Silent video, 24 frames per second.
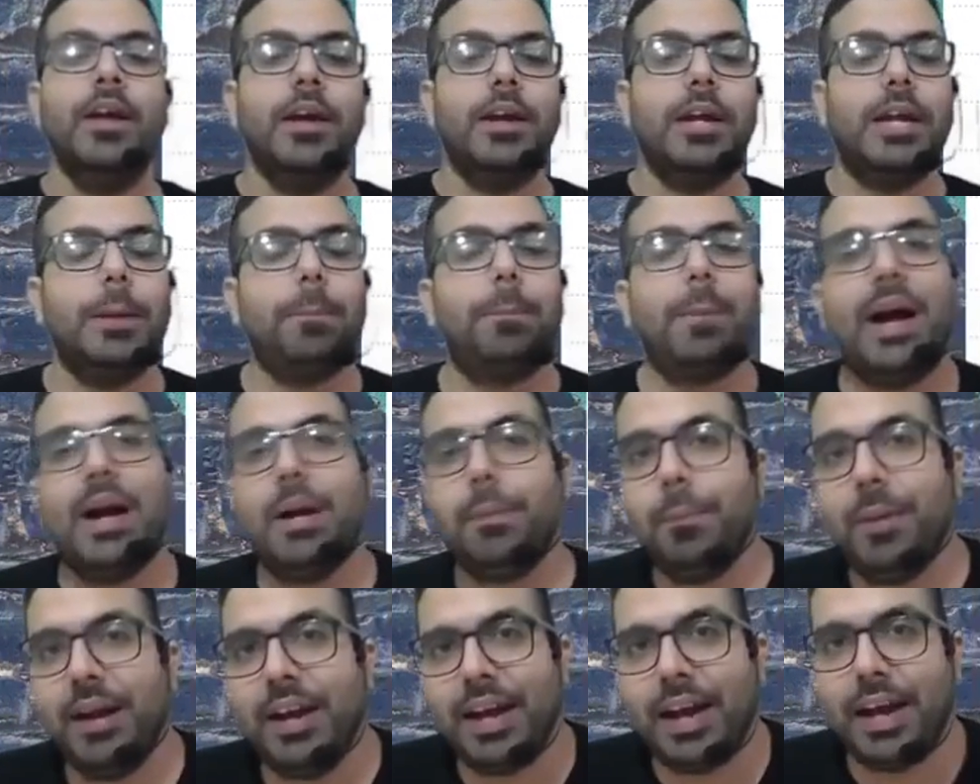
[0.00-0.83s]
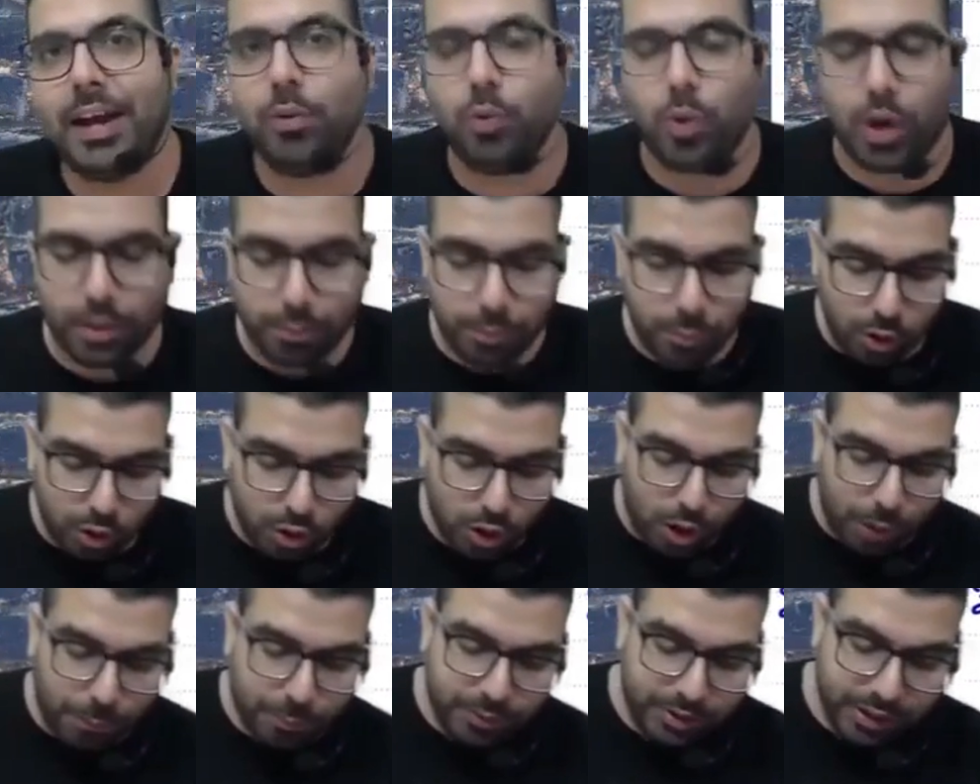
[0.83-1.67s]
Department had one more
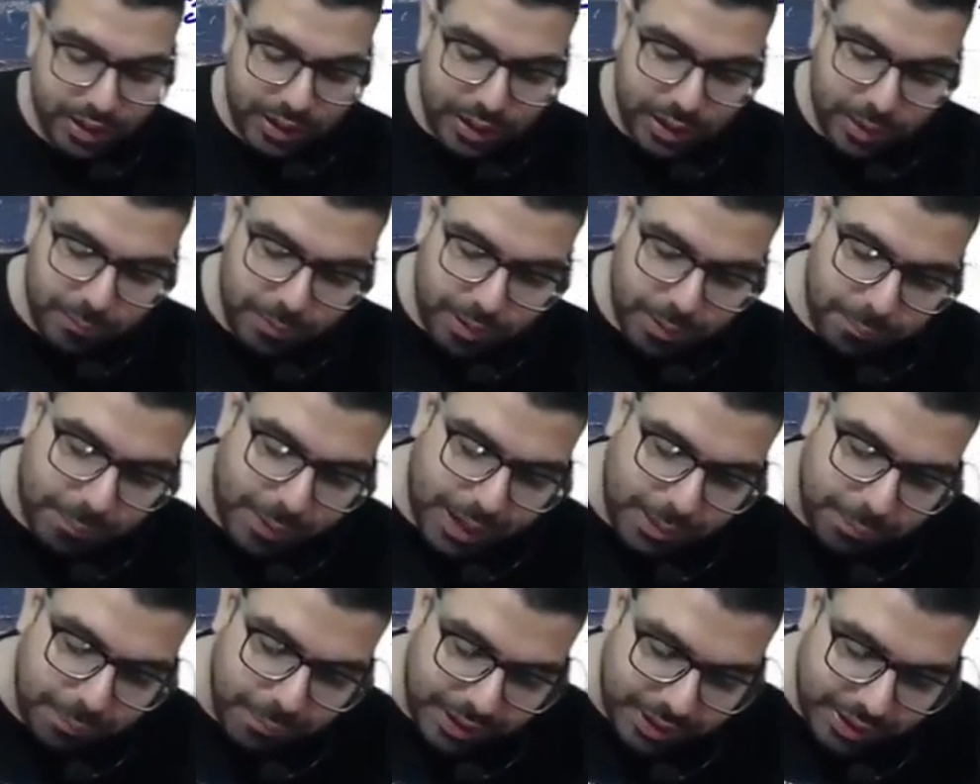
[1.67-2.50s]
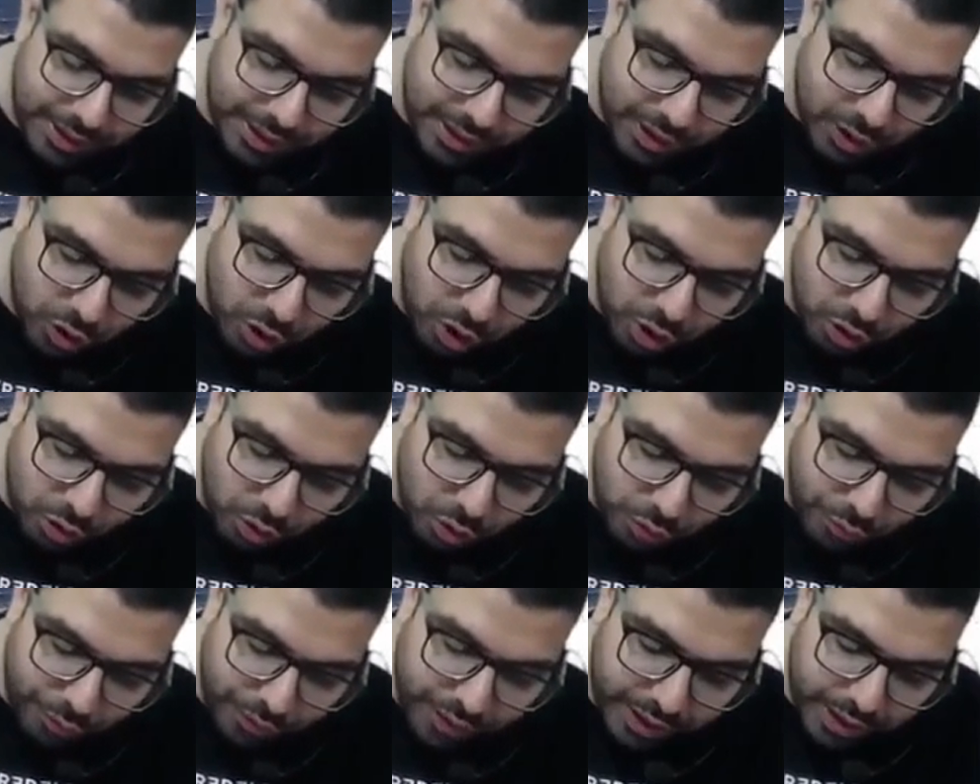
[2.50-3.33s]
option. If department did not
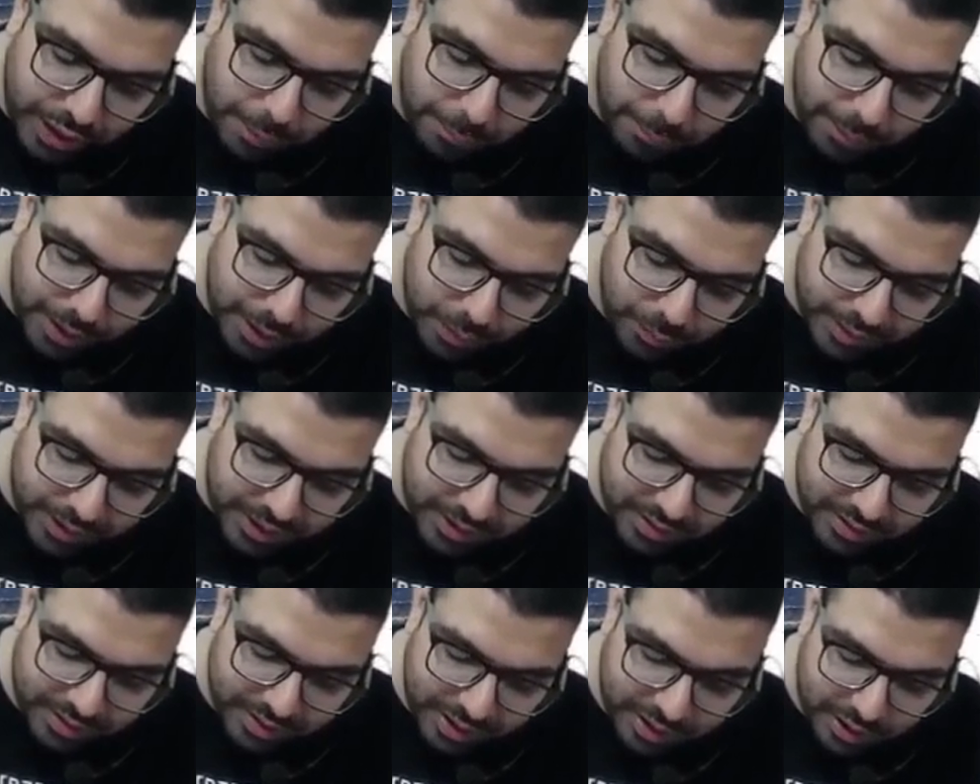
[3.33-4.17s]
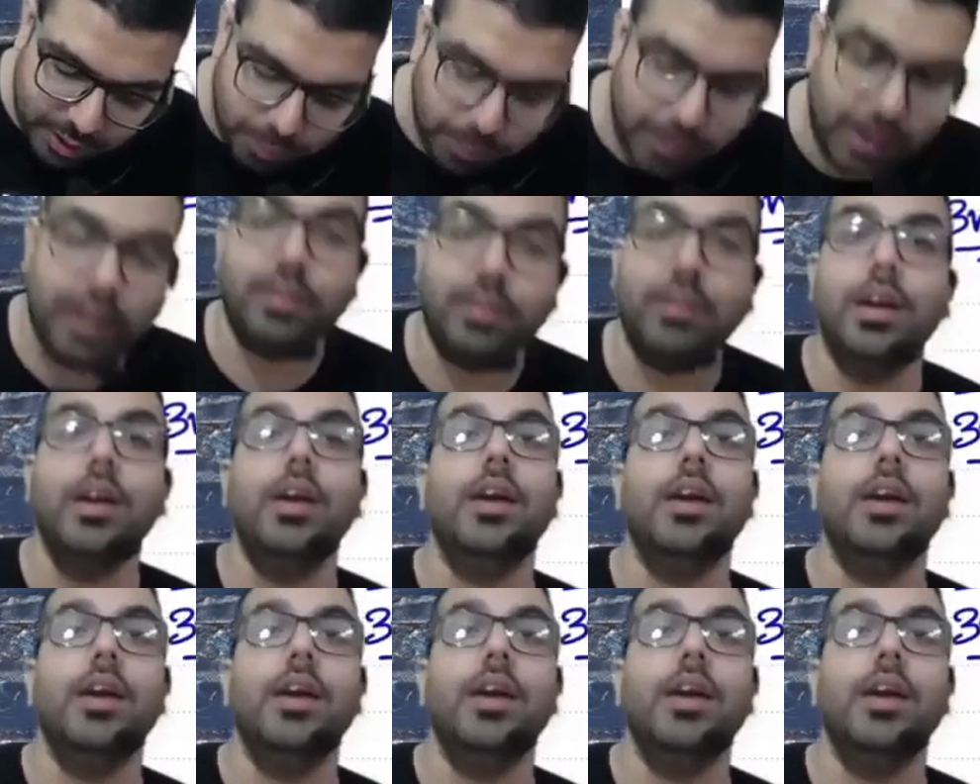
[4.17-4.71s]
go for an appeal within six months,